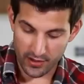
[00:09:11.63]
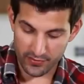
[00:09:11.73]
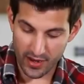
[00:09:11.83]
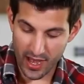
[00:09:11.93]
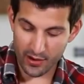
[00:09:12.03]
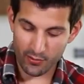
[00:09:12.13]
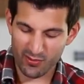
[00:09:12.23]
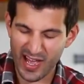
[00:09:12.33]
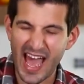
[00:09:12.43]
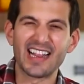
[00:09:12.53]
If not,
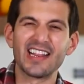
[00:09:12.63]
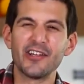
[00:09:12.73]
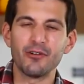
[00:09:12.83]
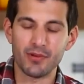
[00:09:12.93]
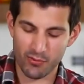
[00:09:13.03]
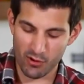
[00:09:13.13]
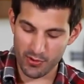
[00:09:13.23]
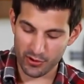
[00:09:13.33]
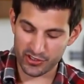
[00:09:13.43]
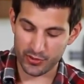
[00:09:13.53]
add a little bit more
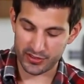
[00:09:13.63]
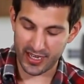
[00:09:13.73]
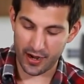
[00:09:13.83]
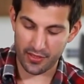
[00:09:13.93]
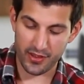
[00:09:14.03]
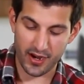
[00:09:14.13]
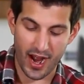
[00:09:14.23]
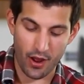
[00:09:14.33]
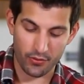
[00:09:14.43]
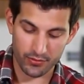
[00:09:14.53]
milk to it to kind of thin it
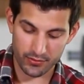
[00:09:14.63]
out.